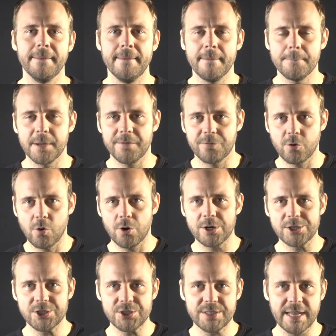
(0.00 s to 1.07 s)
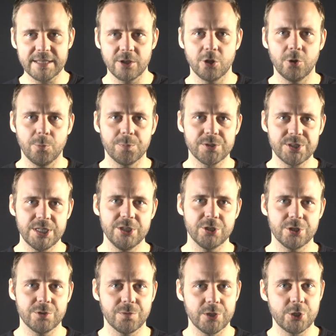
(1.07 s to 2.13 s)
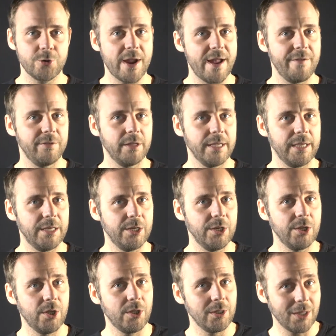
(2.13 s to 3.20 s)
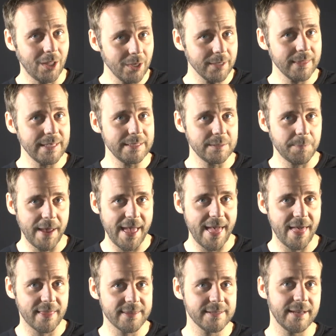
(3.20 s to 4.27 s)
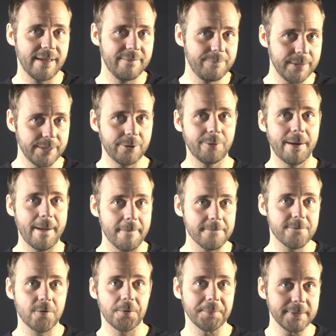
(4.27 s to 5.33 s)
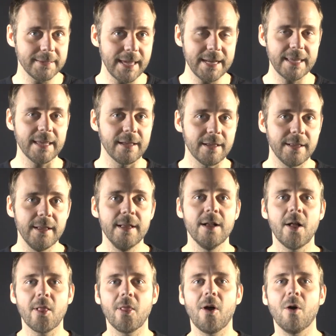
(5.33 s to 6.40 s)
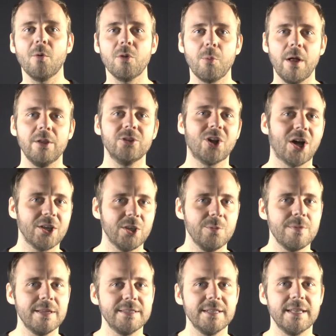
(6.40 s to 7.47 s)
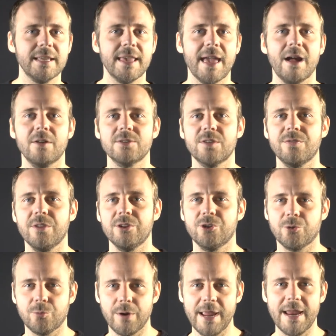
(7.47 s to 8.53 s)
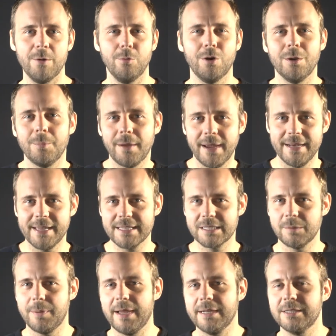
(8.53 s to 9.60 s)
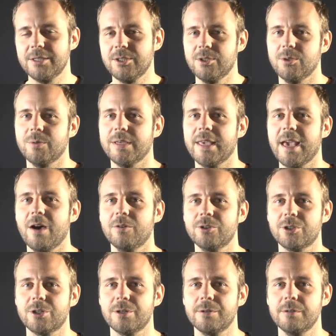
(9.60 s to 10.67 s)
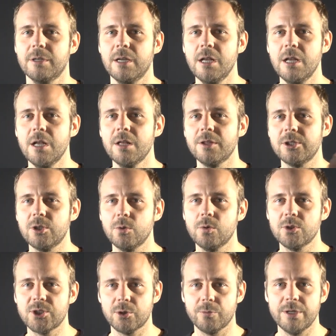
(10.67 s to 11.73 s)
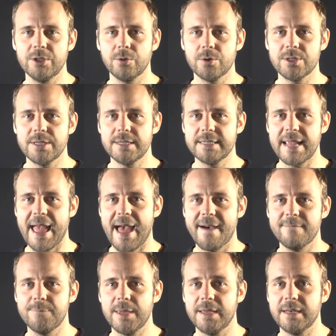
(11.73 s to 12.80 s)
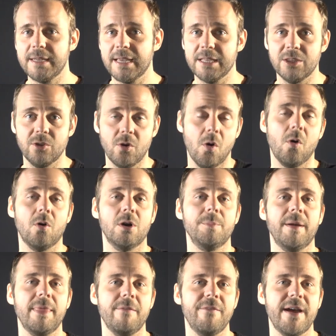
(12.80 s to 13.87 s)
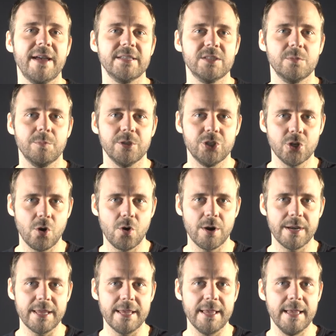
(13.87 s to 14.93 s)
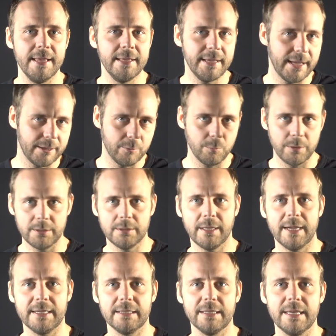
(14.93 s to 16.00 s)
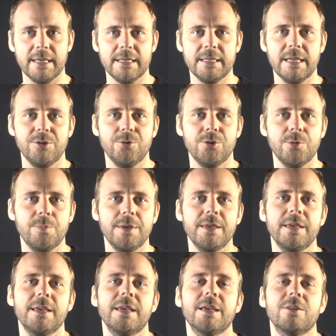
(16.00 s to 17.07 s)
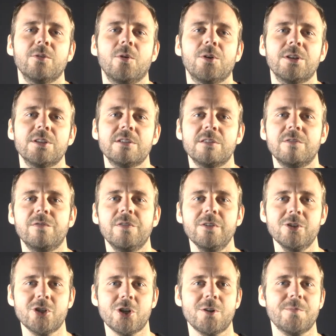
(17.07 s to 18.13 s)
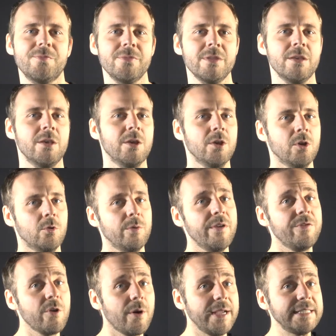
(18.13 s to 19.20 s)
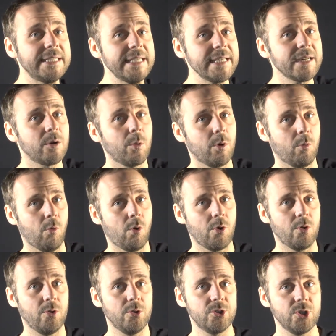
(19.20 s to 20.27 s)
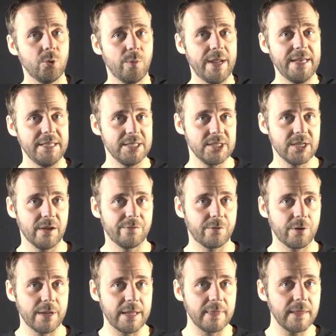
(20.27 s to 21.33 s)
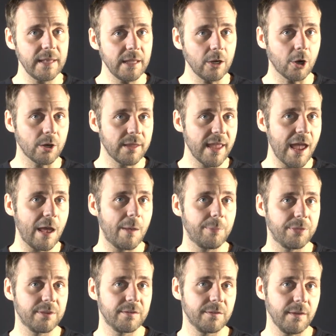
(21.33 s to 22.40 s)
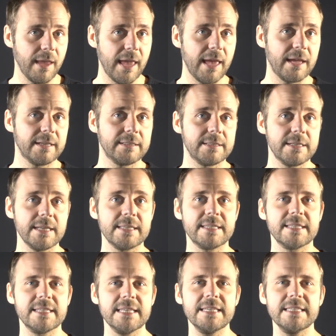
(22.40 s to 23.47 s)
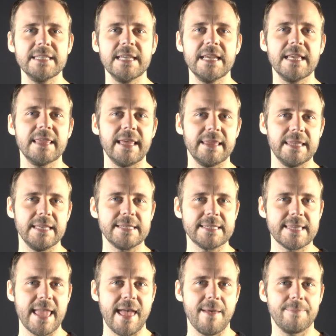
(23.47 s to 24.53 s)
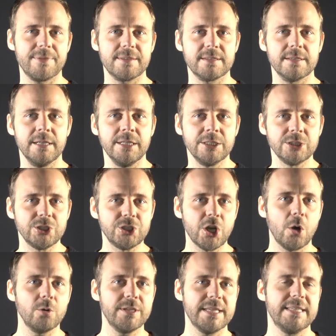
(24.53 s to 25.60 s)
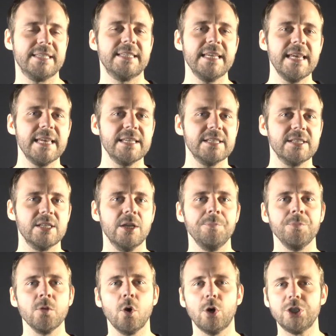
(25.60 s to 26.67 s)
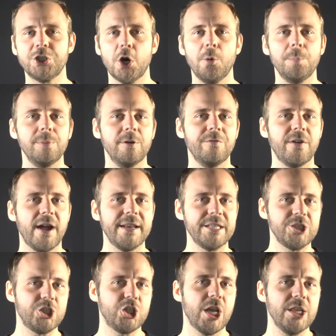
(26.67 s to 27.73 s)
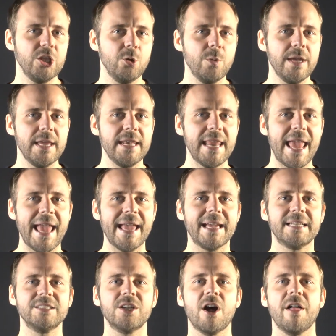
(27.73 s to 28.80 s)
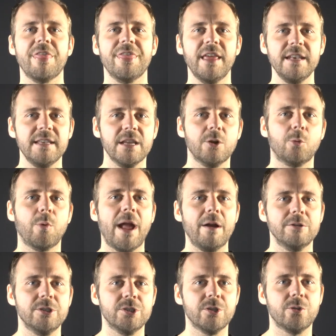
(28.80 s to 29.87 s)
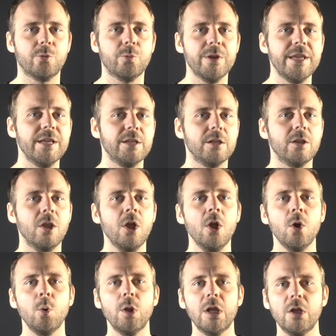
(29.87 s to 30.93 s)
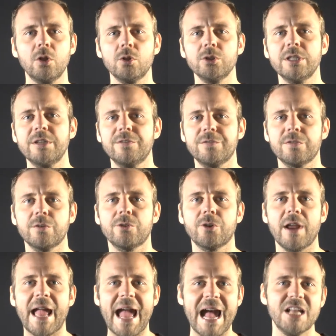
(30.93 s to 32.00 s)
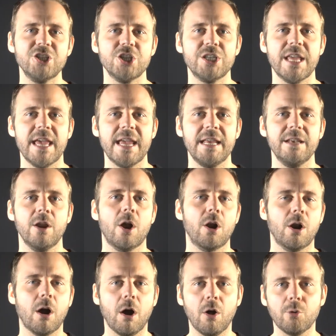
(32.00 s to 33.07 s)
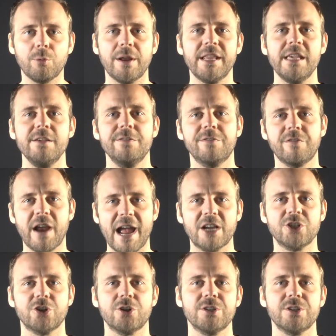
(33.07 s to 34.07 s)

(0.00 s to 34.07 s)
But of course, technical procedures for traveling along these paths have been around for millennia, along with well-documented accounts of the terrain one might expect to encounter. The tools and resources have been ignored by the vast majority, and will likely continue to be ignored into the future. We have no idea what worlds await discovery in the inner depths, and insisting that these depths don't exist or don't provide a genuine and authentic route to the real will only further agitate our already fractured